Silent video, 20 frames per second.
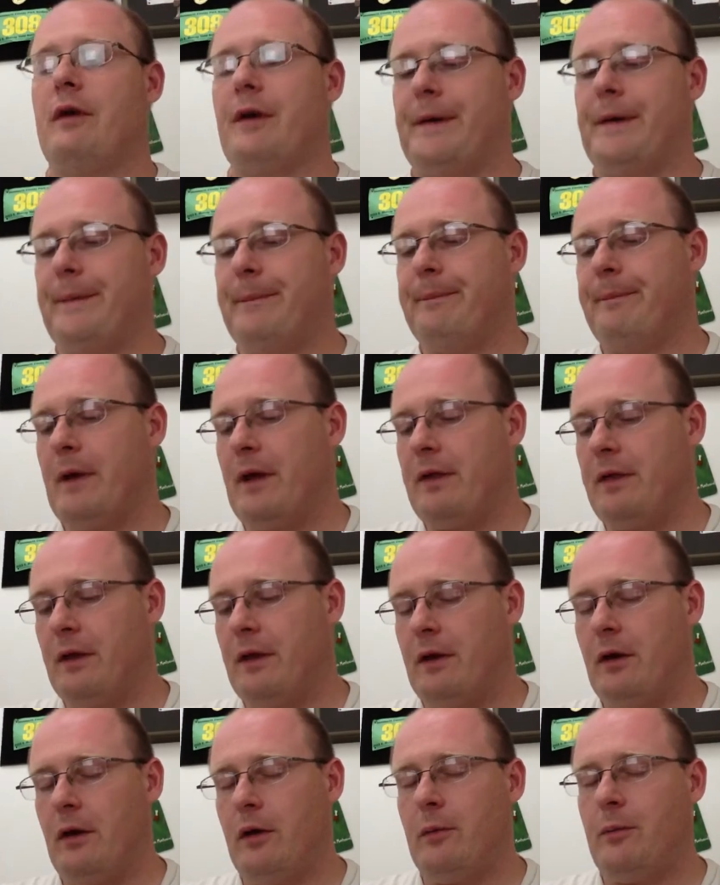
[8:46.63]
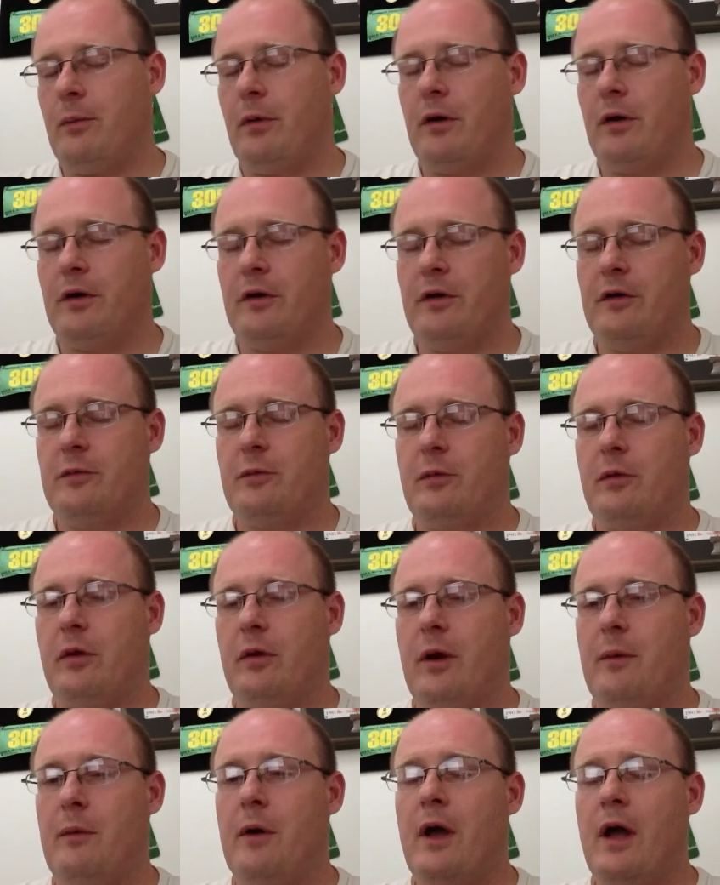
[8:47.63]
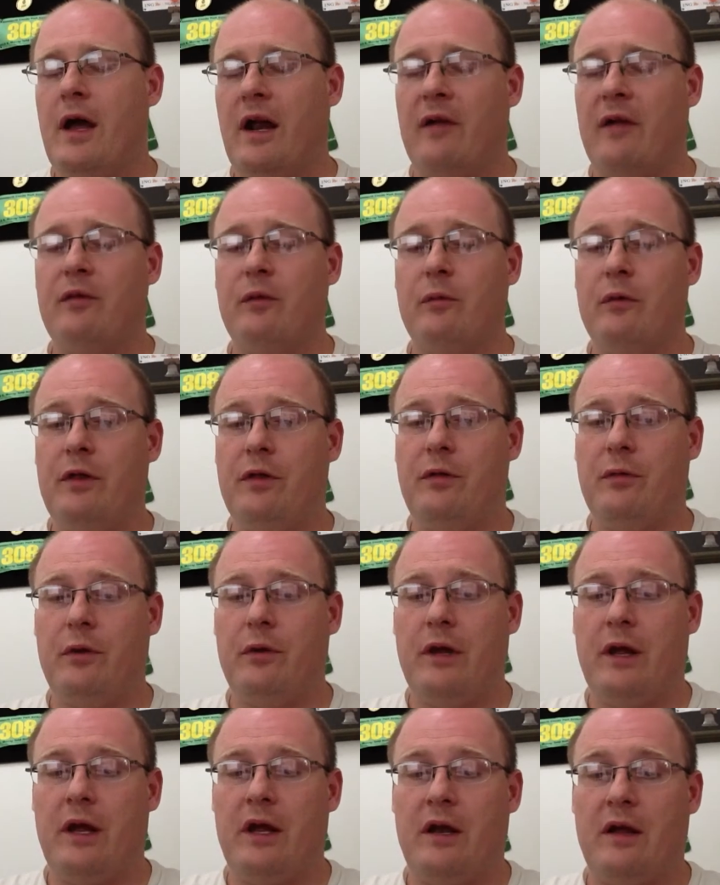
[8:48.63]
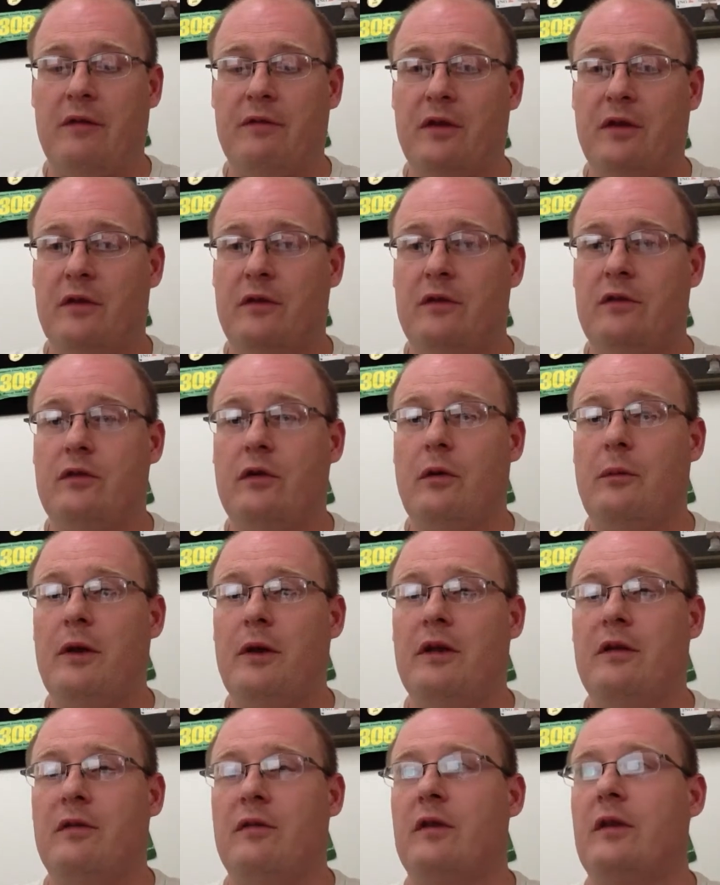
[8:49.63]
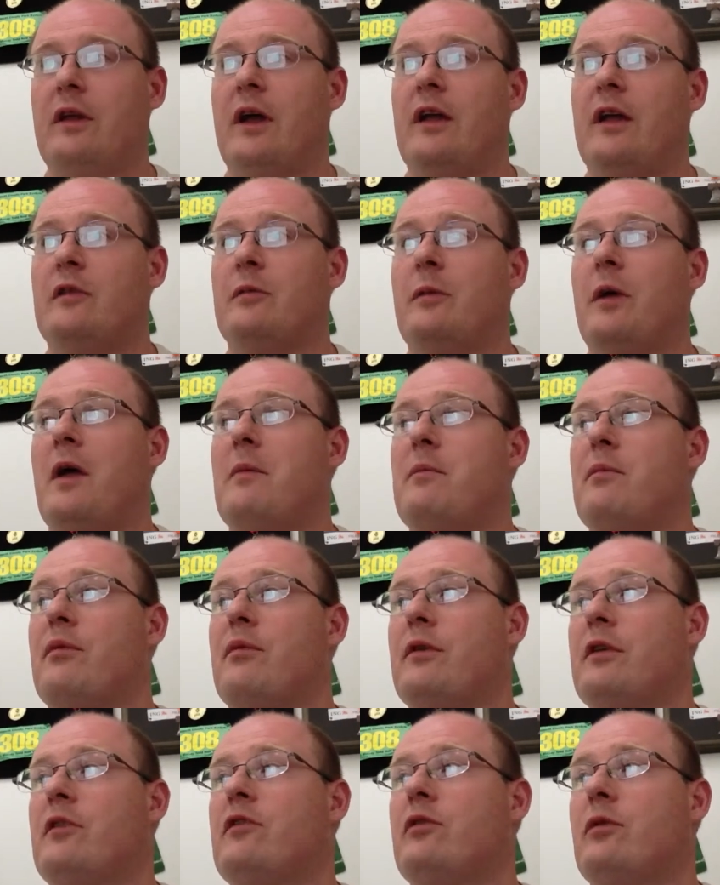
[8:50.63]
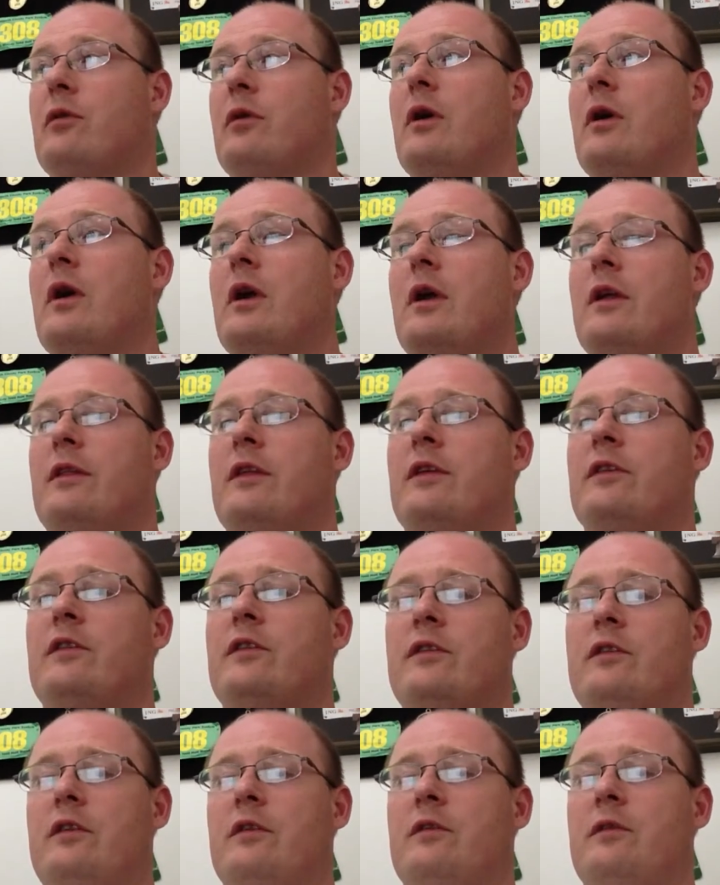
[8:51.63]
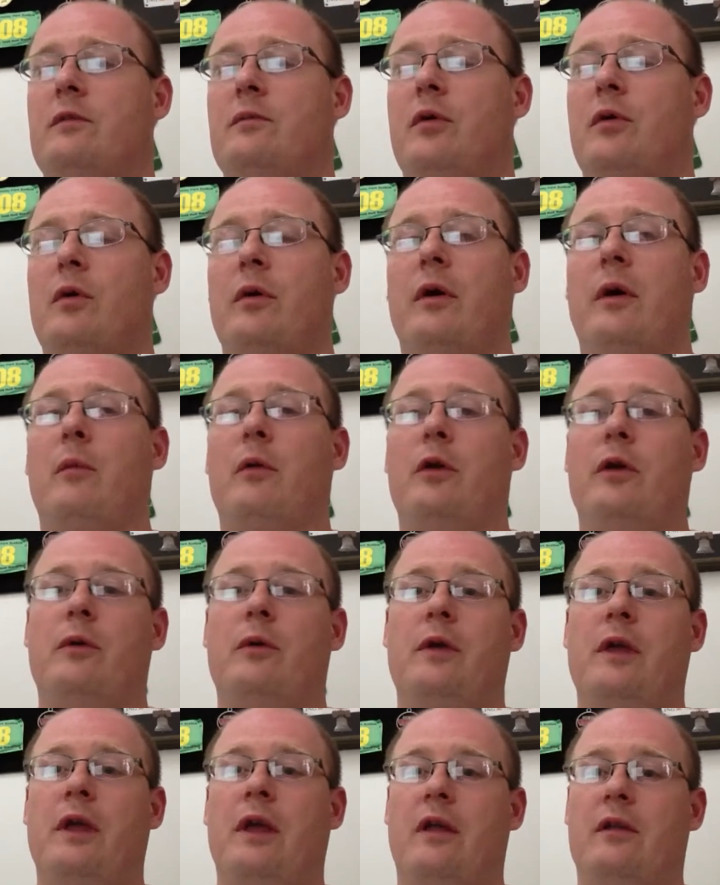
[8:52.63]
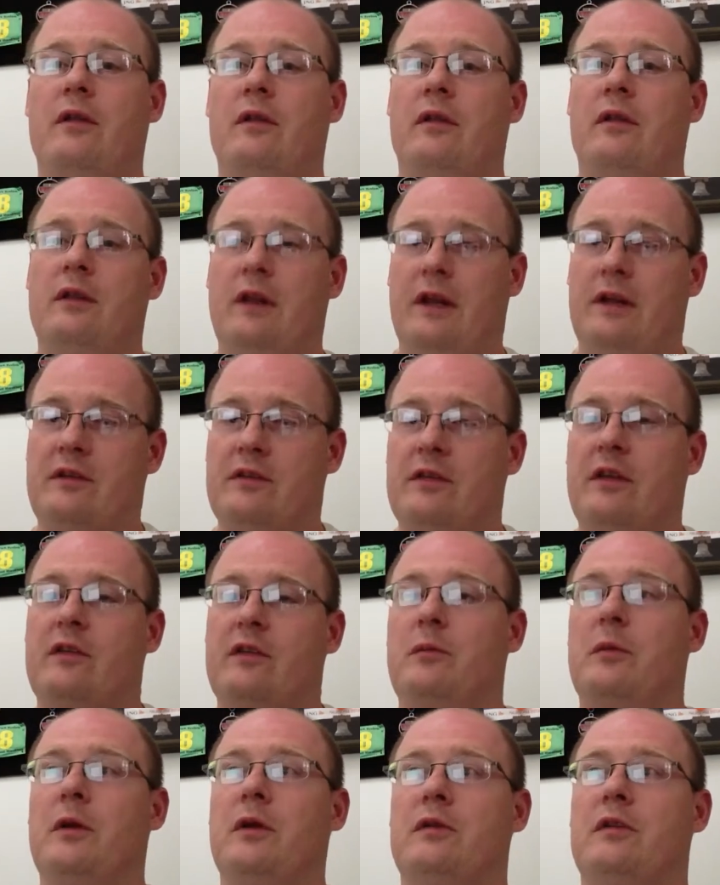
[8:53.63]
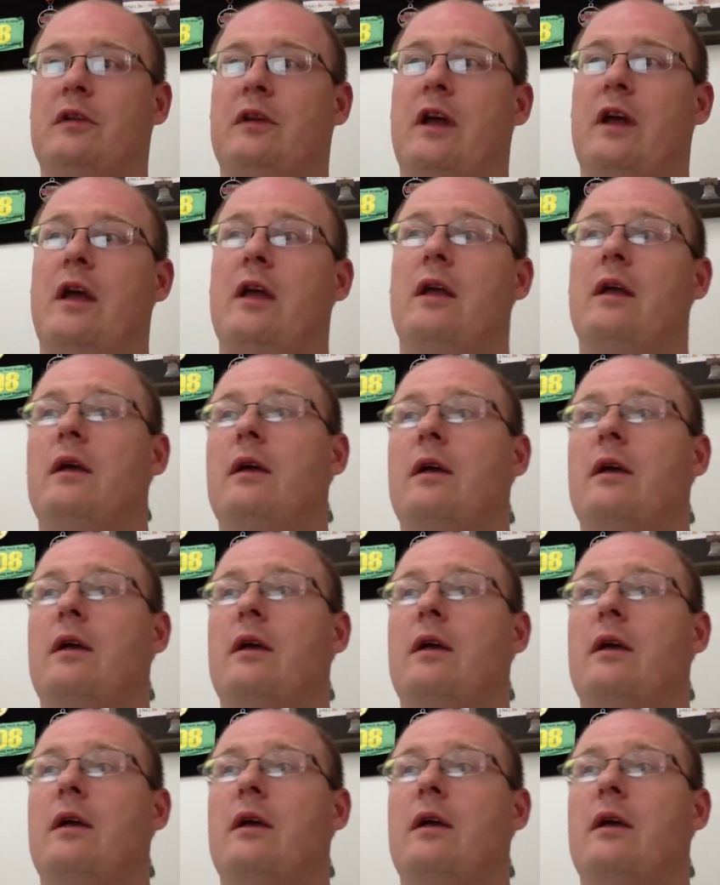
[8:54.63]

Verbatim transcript: Um, I think another part of this program, and I have to read through it again. I've done so many different diets, but I'm pretty sure this is a program where you eat like six meals a day.